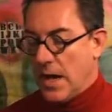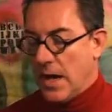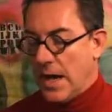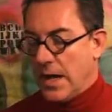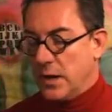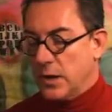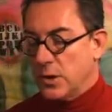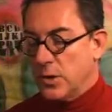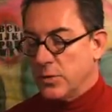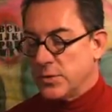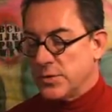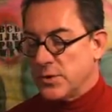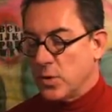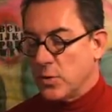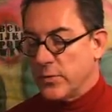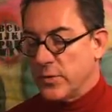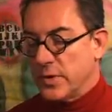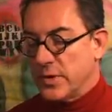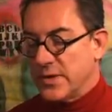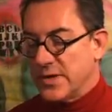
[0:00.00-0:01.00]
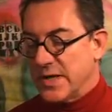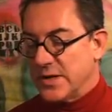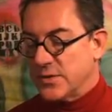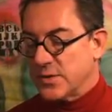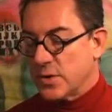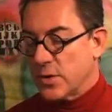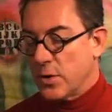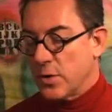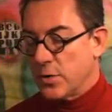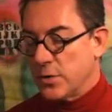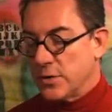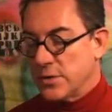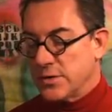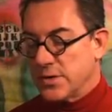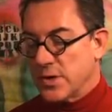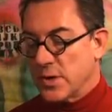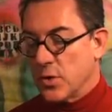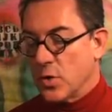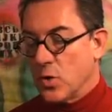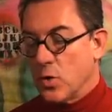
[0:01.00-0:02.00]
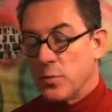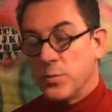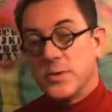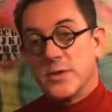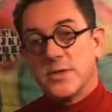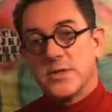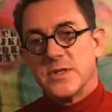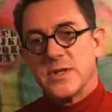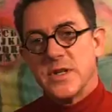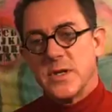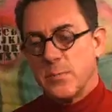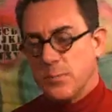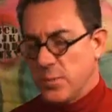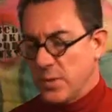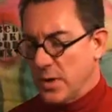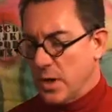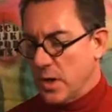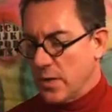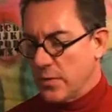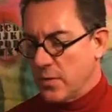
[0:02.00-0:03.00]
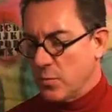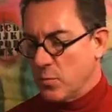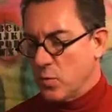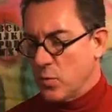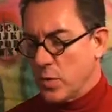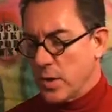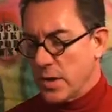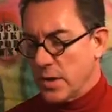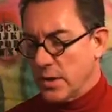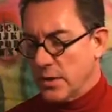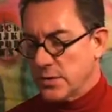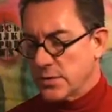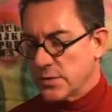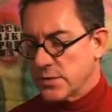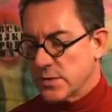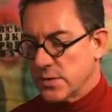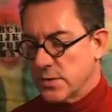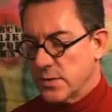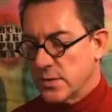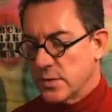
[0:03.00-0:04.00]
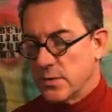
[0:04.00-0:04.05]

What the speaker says: I closed over the dense curtains and hoped to sleep beyond the mornings,